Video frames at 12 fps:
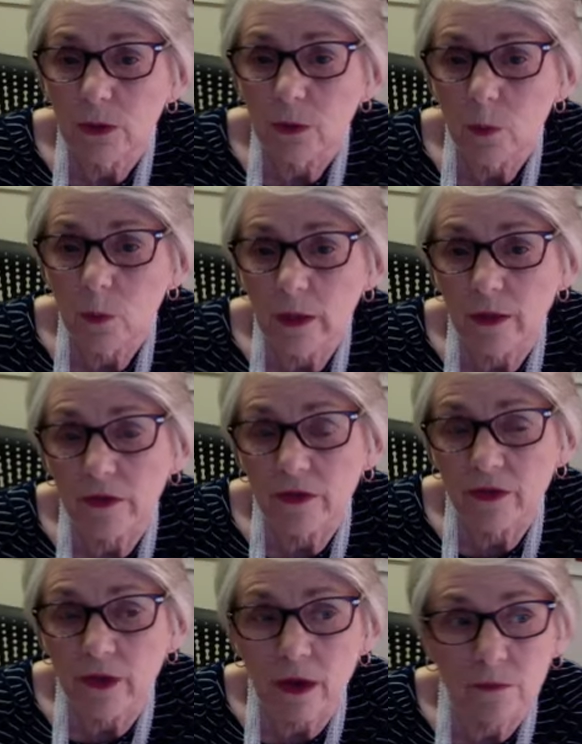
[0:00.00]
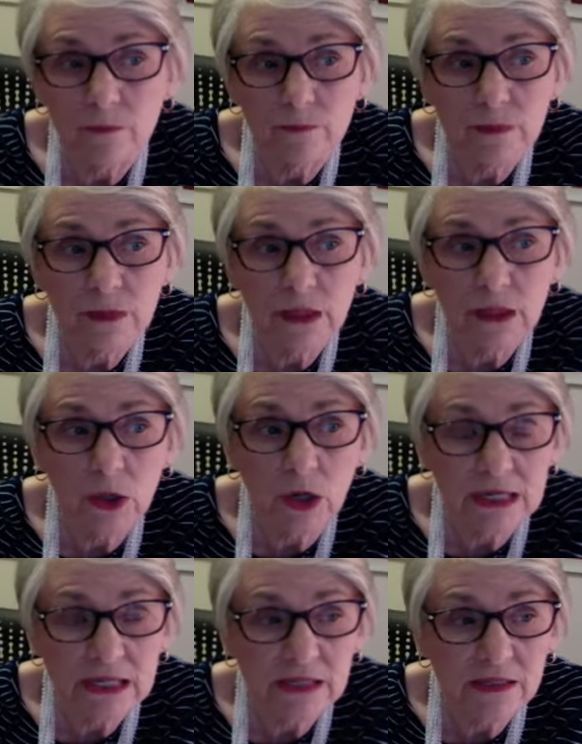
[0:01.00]
with a
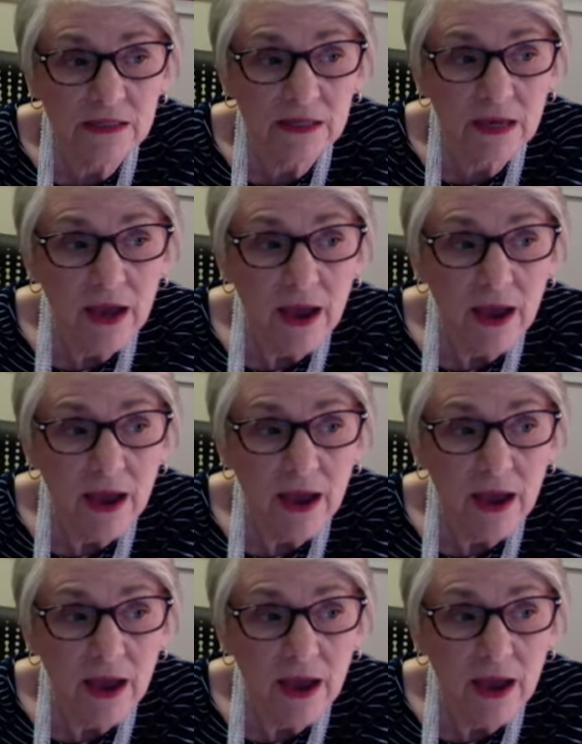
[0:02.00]
crisis.